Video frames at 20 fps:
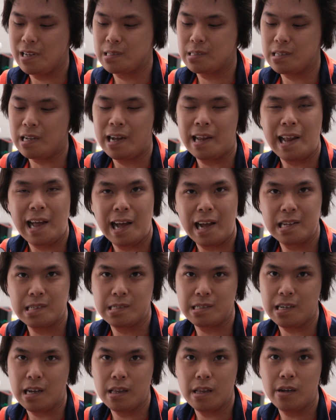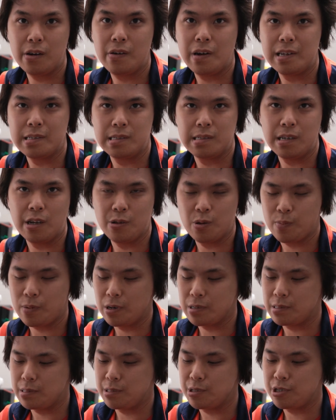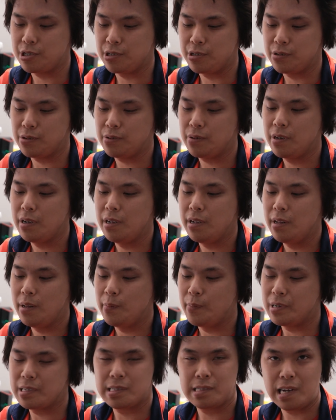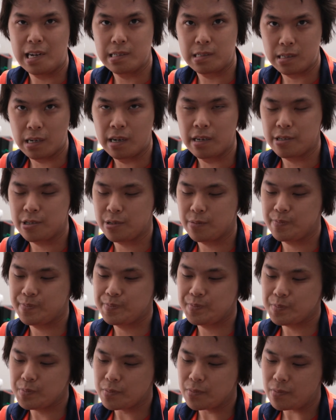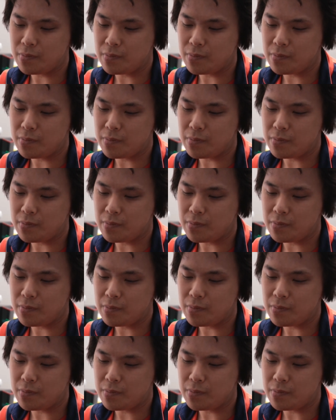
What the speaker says: It's not as yellow as the other parts of the shoe, but it's a nice touch.